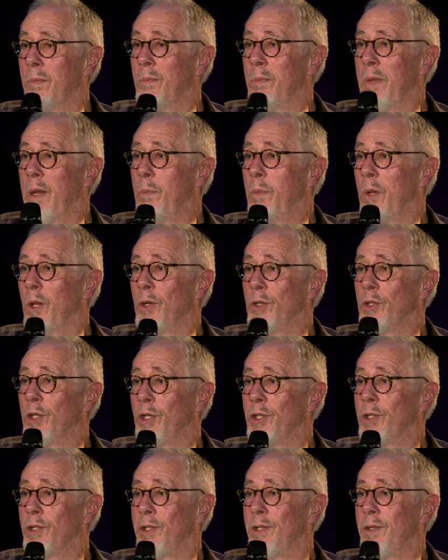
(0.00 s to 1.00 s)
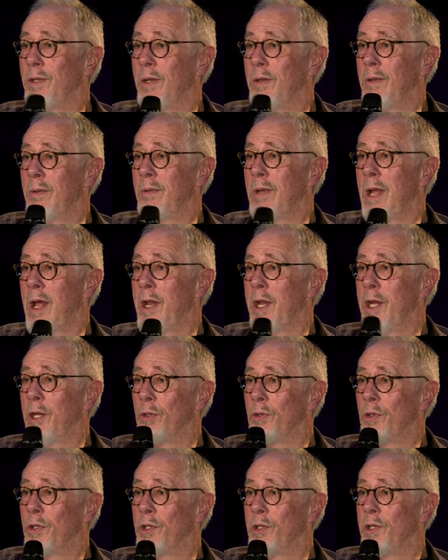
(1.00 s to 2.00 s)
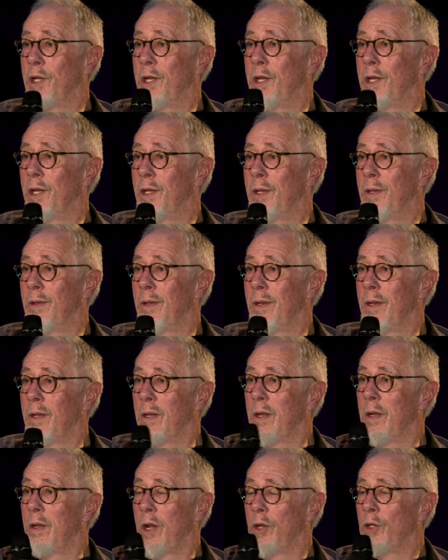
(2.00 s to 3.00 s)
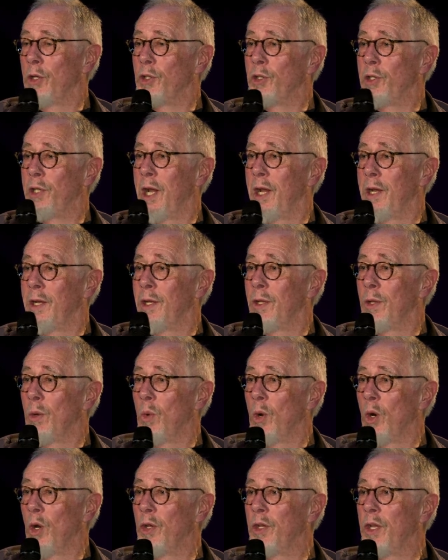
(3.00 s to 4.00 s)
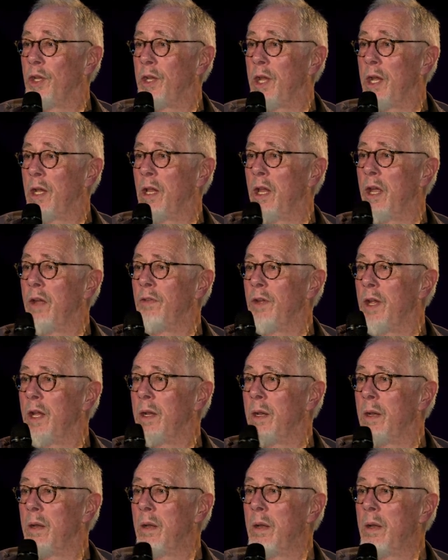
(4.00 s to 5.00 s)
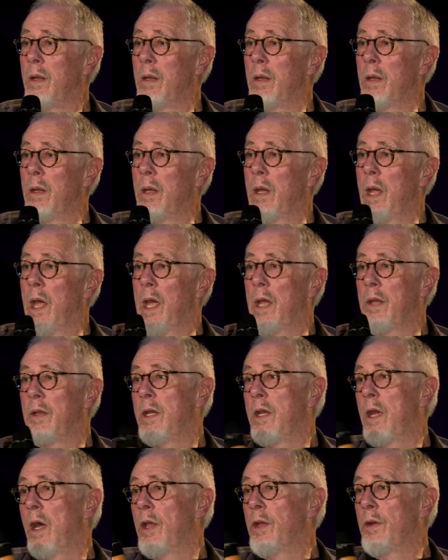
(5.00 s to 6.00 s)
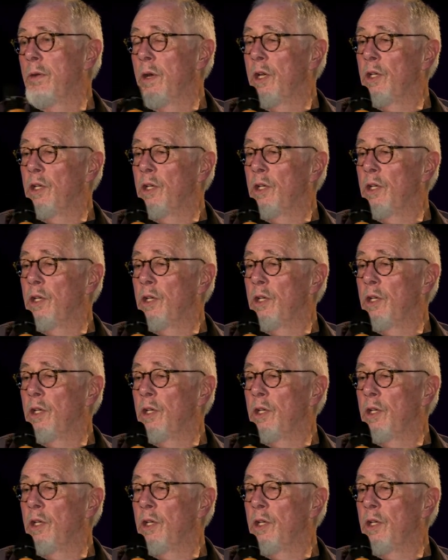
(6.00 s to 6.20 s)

people are just not interested in understanding the world that they live in. And the other